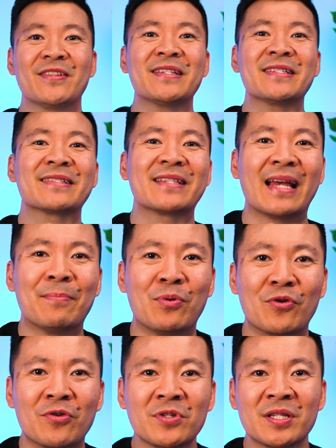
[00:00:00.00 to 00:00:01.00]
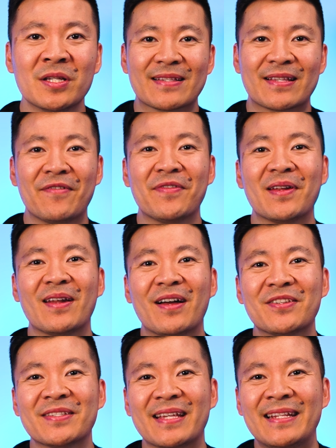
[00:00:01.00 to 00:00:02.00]
as examples, some of the
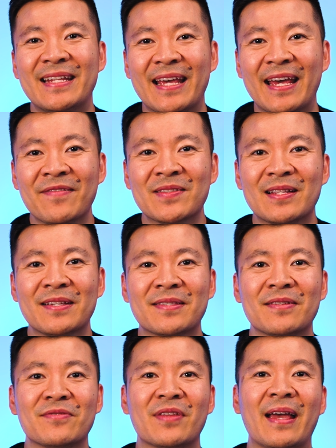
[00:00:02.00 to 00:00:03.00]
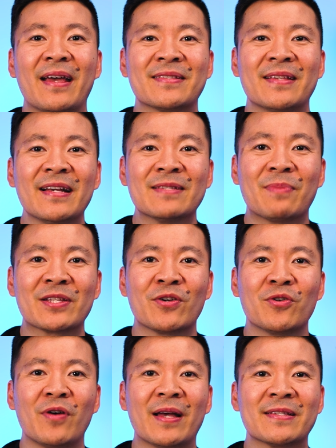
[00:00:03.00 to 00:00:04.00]
largest ETFs listed on the ASX by
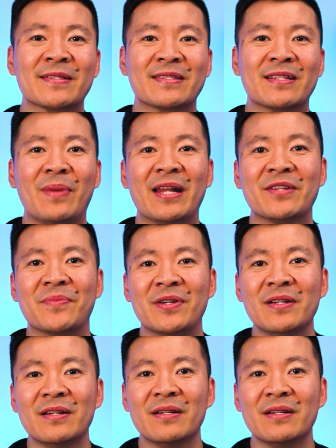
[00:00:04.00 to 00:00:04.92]
total assets under management